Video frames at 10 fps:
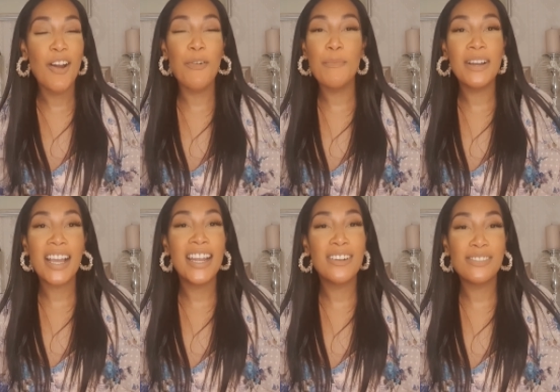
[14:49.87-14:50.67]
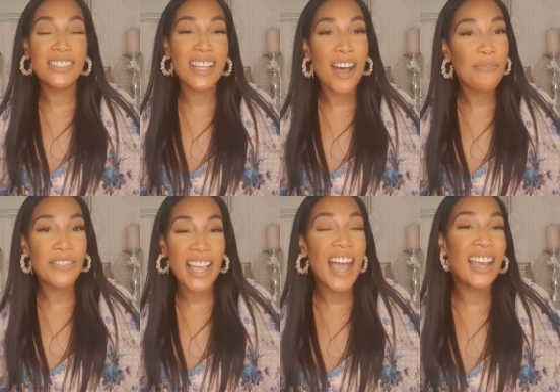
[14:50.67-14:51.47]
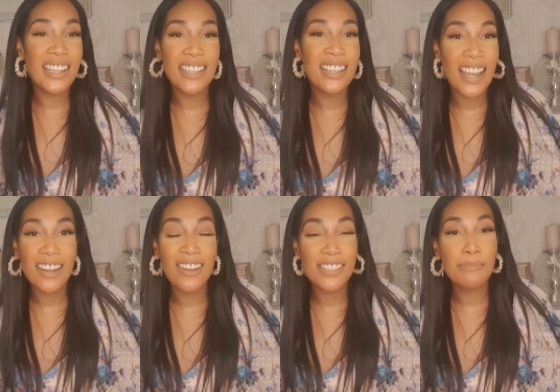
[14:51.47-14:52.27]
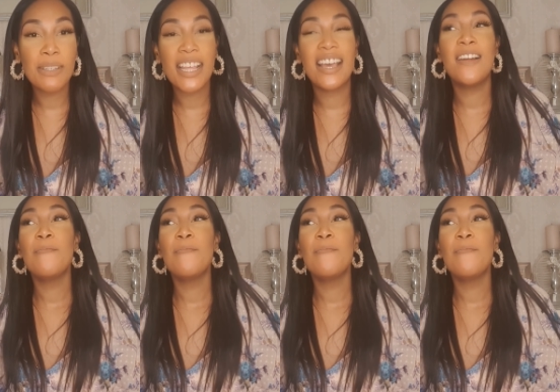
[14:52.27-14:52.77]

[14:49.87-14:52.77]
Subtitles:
woman kind of stuff, yeah, he kind of lost me there.